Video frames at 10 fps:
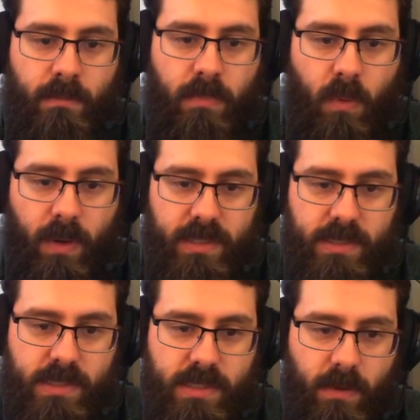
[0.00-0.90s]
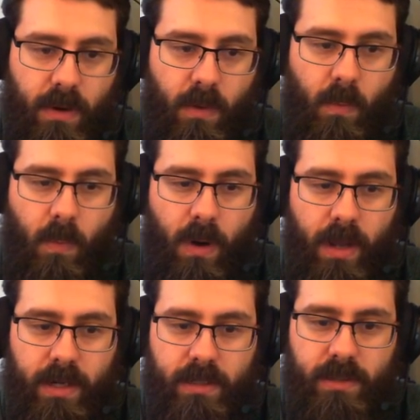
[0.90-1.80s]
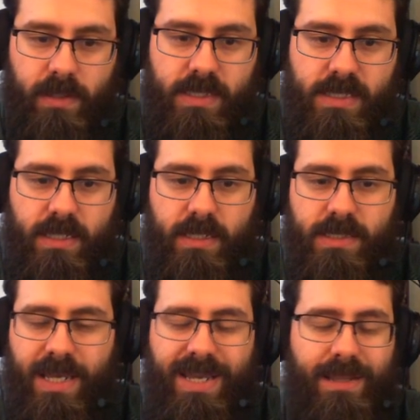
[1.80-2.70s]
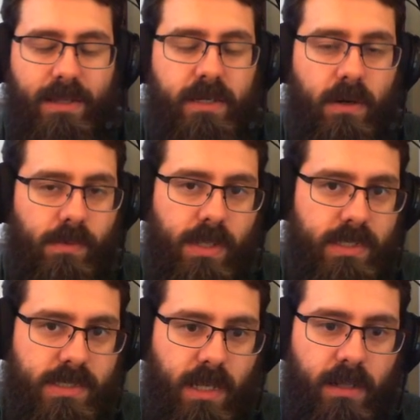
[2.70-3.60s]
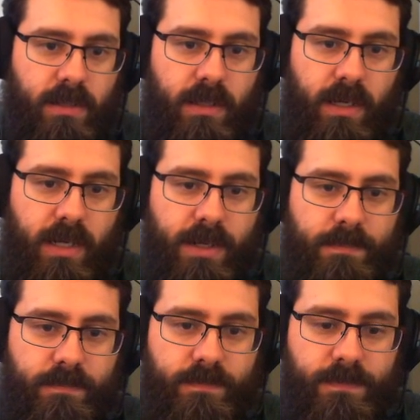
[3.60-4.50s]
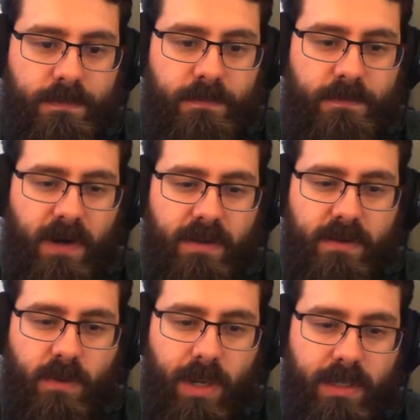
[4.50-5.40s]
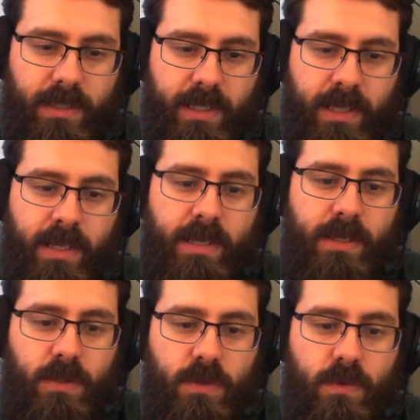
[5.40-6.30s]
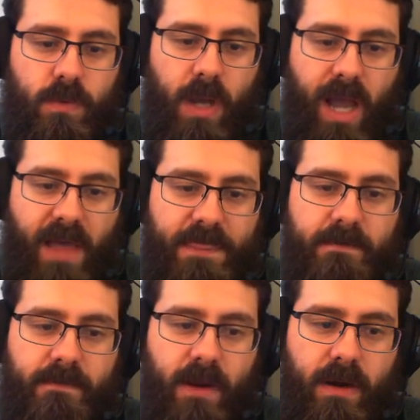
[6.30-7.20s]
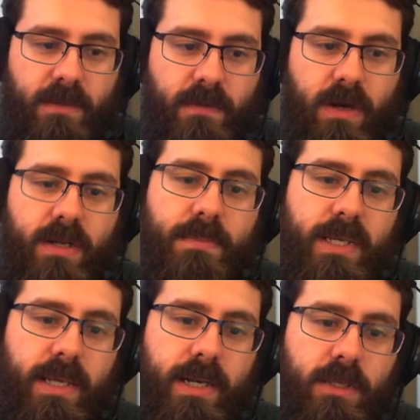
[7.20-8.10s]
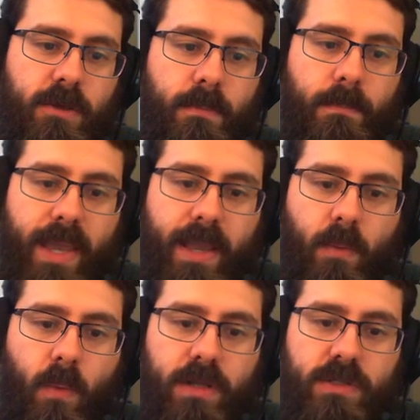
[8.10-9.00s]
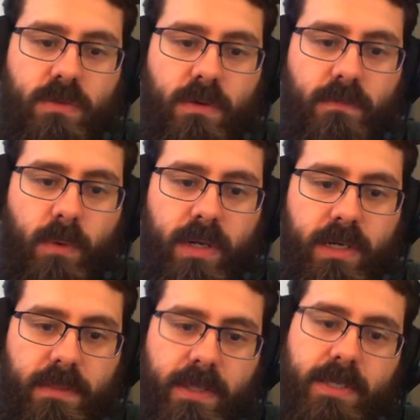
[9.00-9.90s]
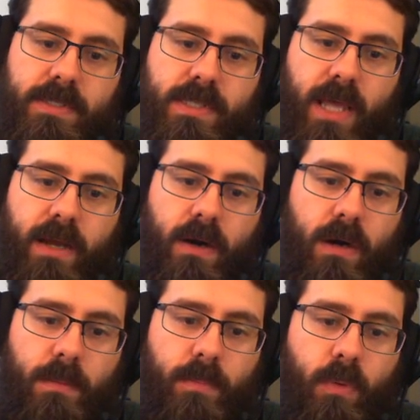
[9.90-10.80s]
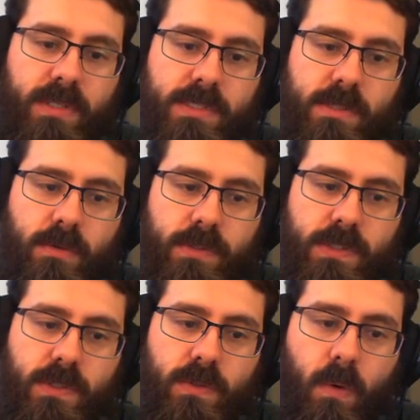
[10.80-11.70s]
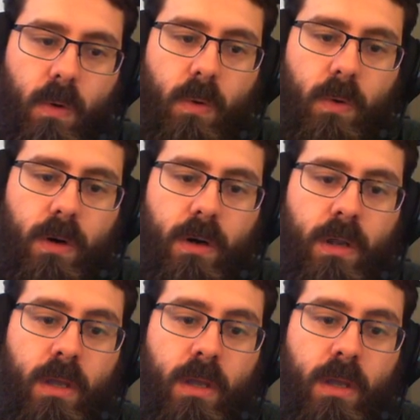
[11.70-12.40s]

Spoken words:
0.01, these things, they don't really sell very quickly. At the very, very beginning, you may want to avoid things that are 0.02 or